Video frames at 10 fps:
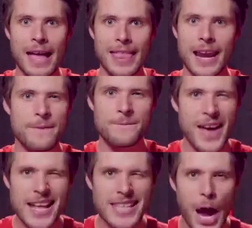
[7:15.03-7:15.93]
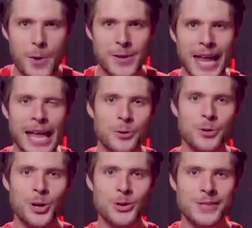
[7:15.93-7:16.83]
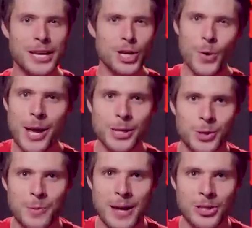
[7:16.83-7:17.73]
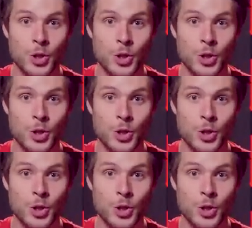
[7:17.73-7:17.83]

and then it fades out and introduces a new instrument